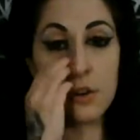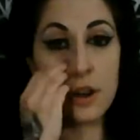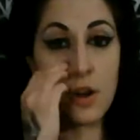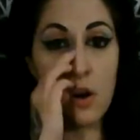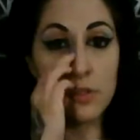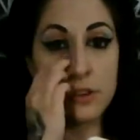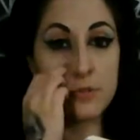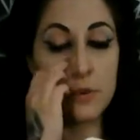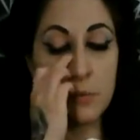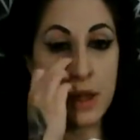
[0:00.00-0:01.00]
in all the
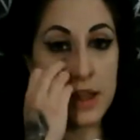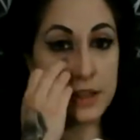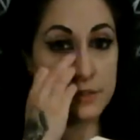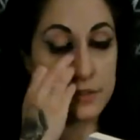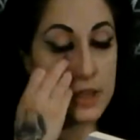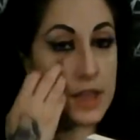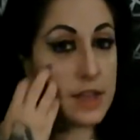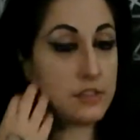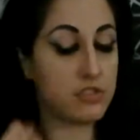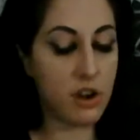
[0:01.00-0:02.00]
different ways.
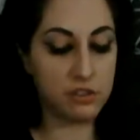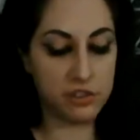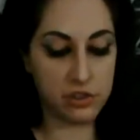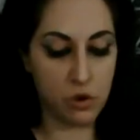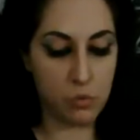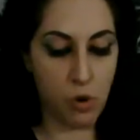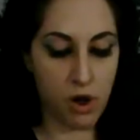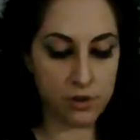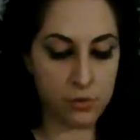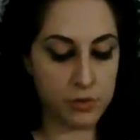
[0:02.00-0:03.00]
Charging your
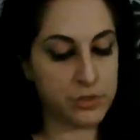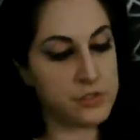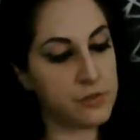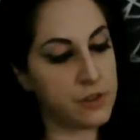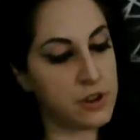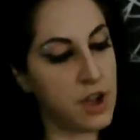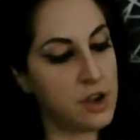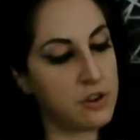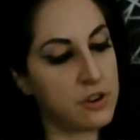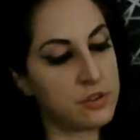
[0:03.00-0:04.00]
water with different
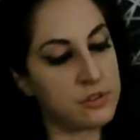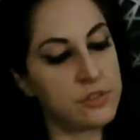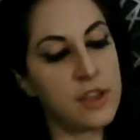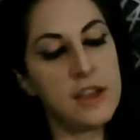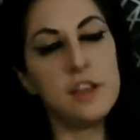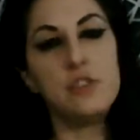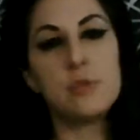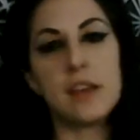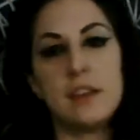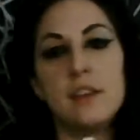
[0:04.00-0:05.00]
colors. You
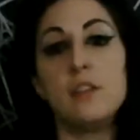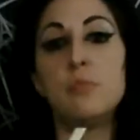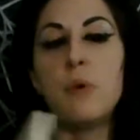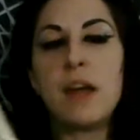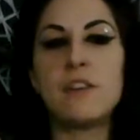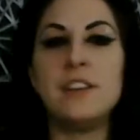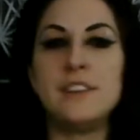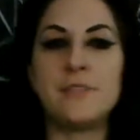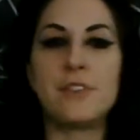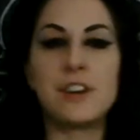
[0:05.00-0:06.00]
can, wearing
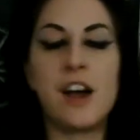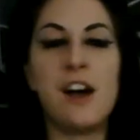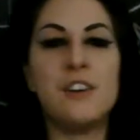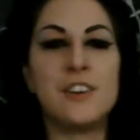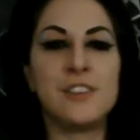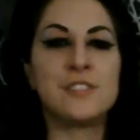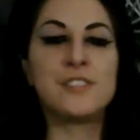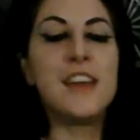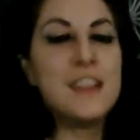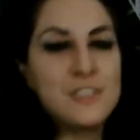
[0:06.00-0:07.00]
different colors.
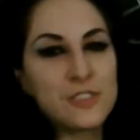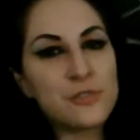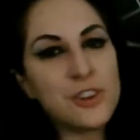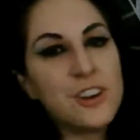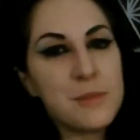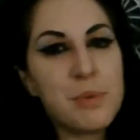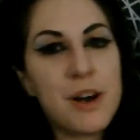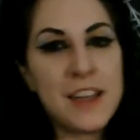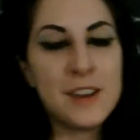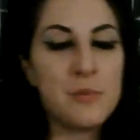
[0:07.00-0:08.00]
Just really
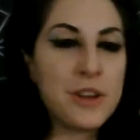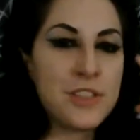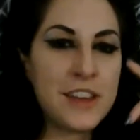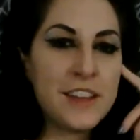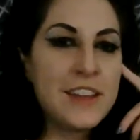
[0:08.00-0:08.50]
playing with it.